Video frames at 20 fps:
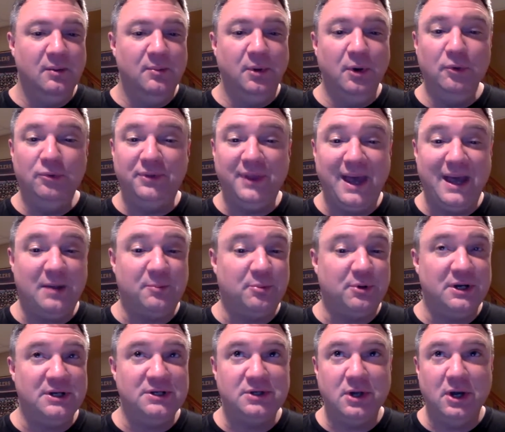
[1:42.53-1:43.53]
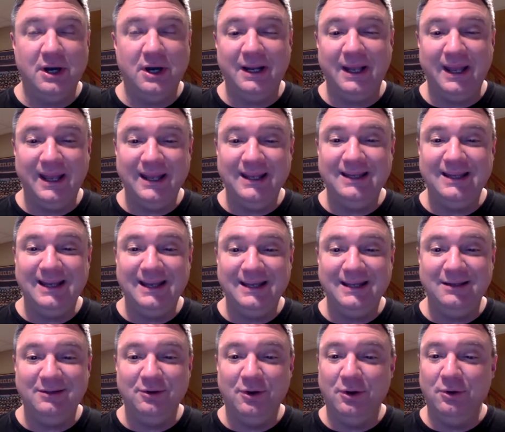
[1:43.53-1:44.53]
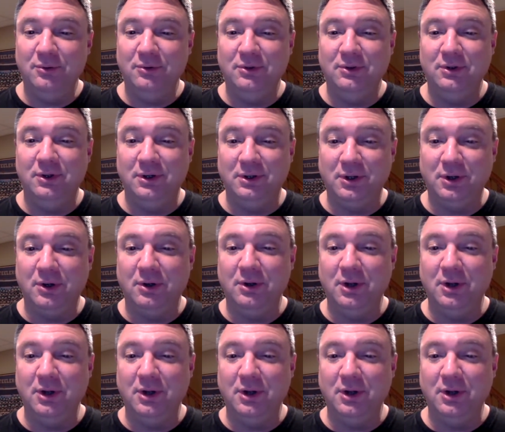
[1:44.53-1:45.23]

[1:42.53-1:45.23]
both Dak Prescott and Andy Dalton are